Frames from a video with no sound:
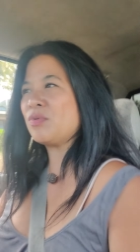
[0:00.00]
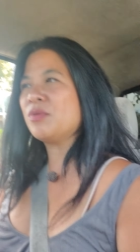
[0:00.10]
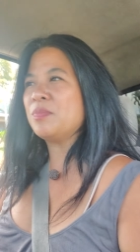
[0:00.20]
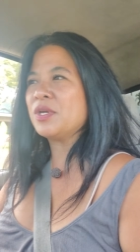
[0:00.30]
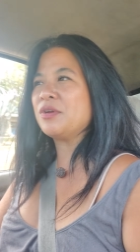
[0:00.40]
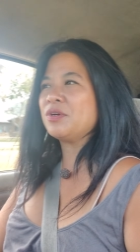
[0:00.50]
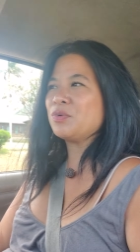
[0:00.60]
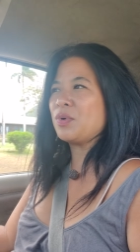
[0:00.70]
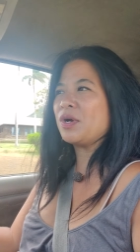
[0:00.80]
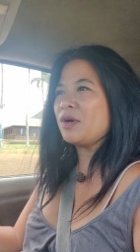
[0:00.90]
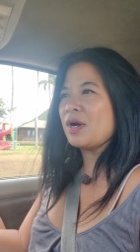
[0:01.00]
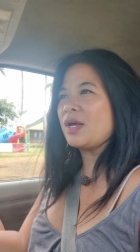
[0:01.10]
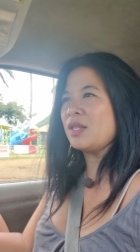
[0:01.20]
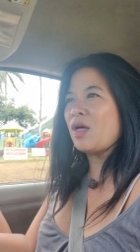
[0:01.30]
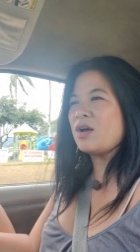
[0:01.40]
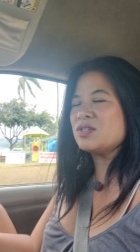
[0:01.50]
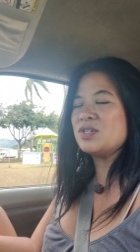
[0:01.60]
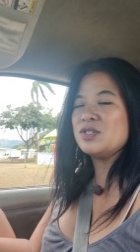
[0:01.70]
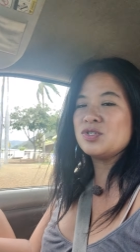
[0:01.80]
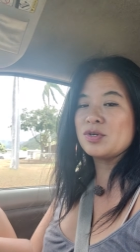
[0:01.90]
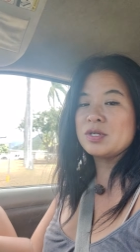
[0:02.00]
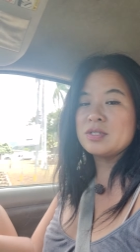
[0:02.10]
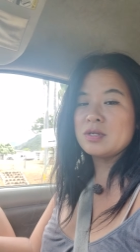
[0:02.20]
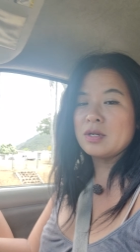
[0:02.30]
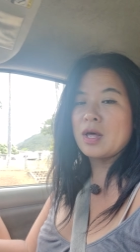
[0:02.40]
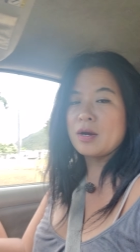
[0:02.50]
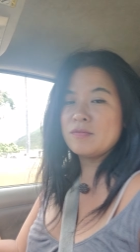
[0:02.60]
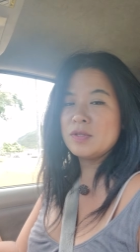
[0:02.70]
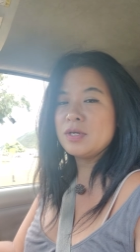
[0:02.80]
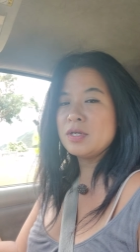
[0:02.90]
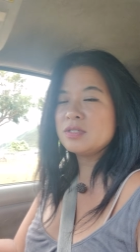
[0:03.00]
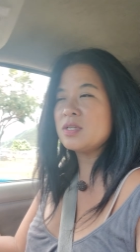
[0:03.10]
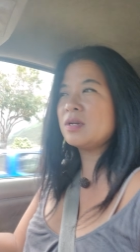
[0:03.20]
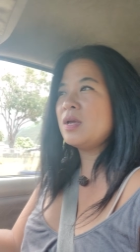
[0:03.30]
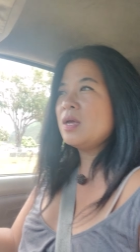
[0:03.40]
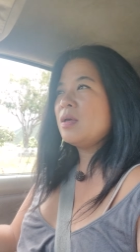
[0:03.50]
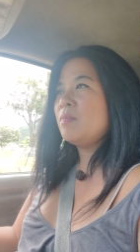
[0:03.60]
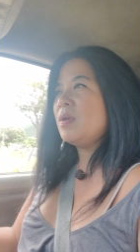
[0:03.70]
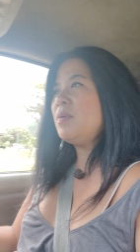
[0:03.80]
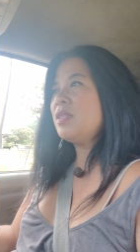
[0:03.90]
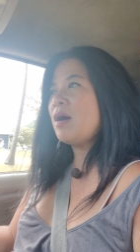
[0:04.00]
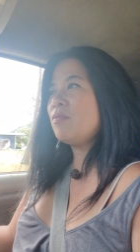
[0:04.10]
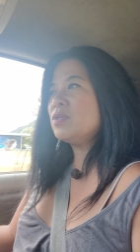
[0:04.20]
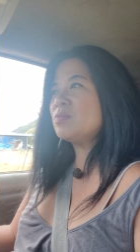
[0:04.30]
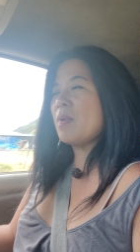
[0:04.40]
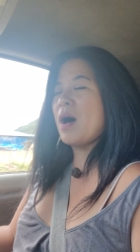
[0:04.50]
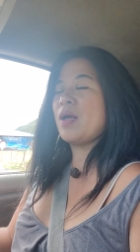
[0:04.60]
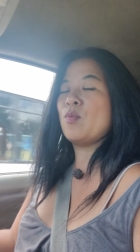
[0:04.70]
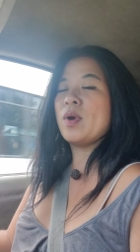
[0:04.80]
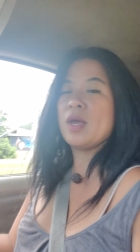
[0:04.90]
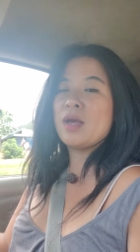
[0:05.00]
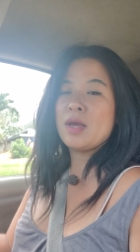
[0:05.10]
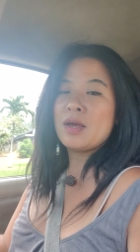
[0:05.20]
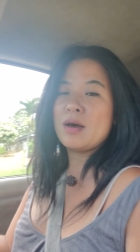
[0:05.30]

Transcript: through a period where i lost interest in a lot of things and maybe that was my way